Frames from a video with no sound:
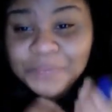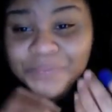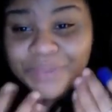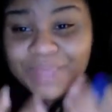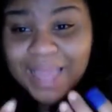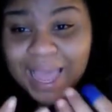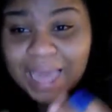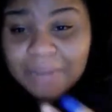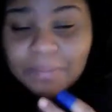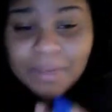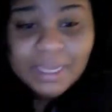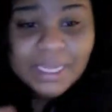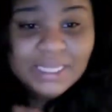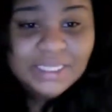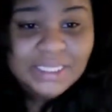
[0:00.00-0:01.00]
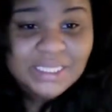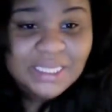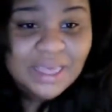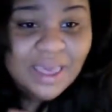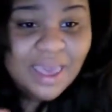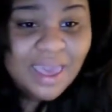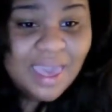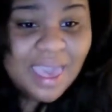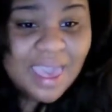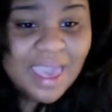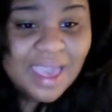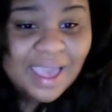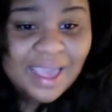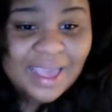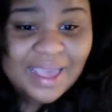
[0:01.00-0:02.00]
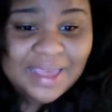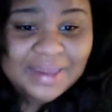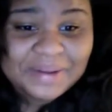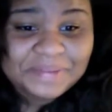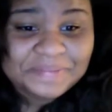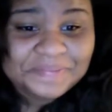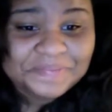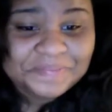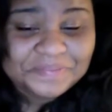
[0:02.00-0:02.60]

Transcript: 9 months. And